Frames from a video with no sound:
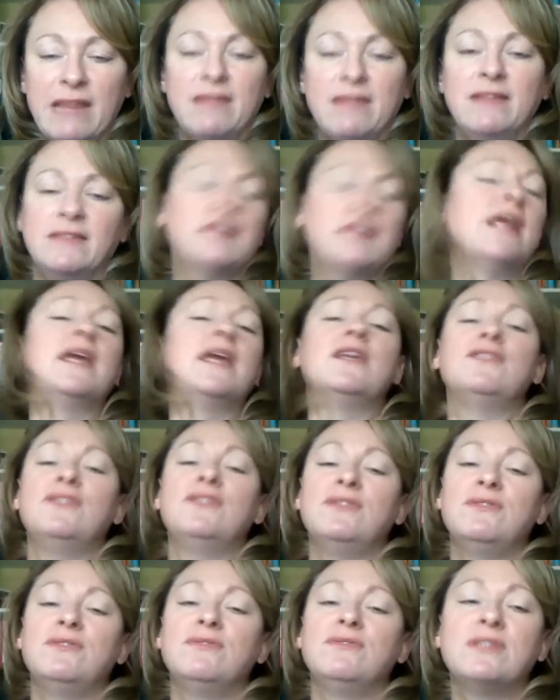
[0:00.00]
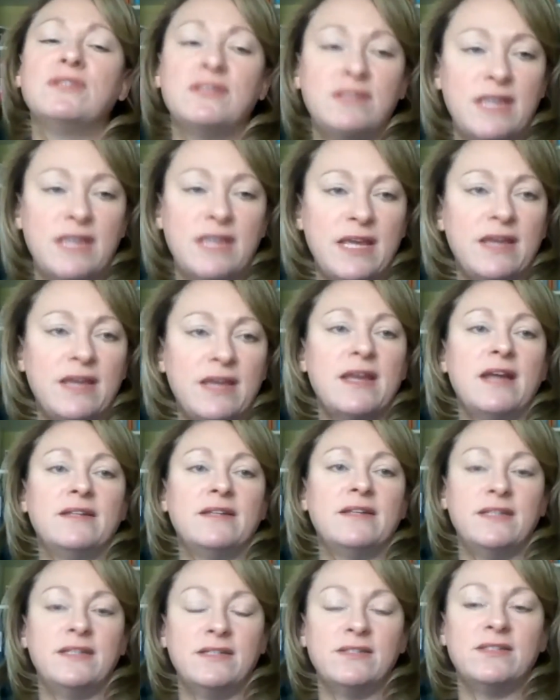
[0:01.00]
that I can do to stay connected
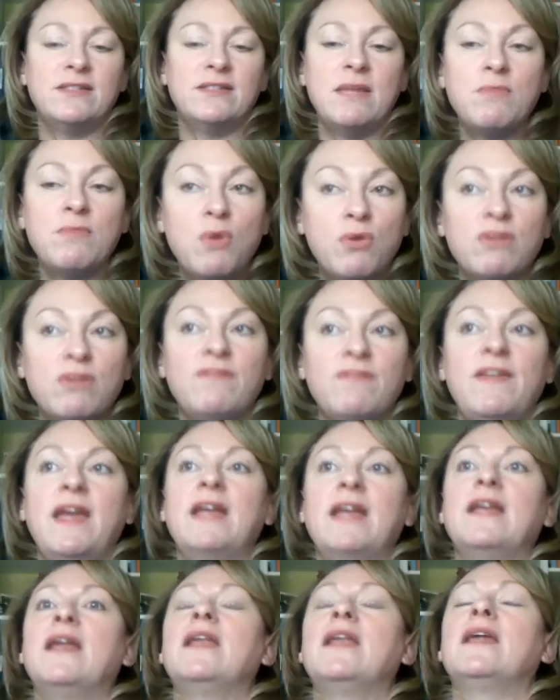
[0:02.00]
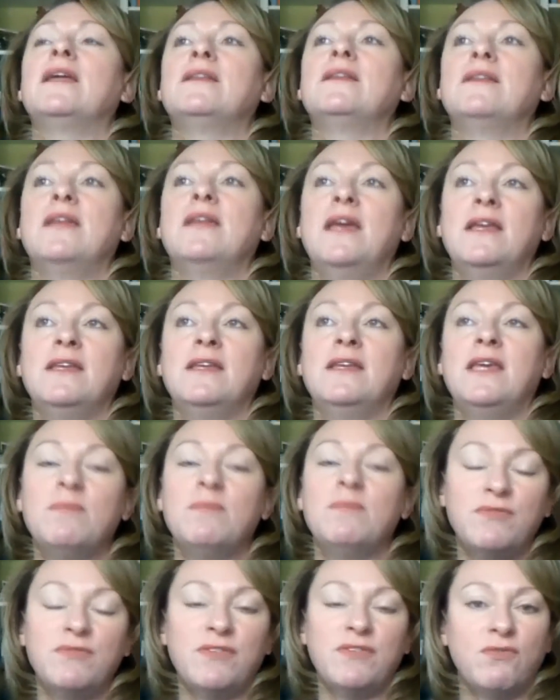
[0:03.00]
and stay motivated and keep
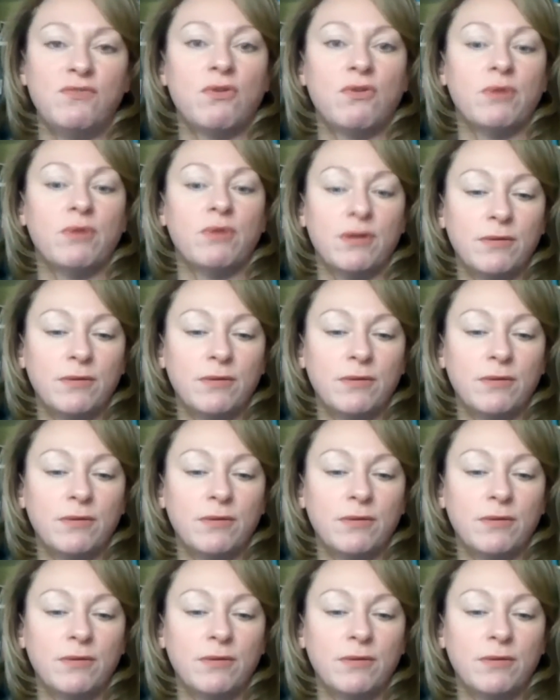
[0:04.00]
moving forward.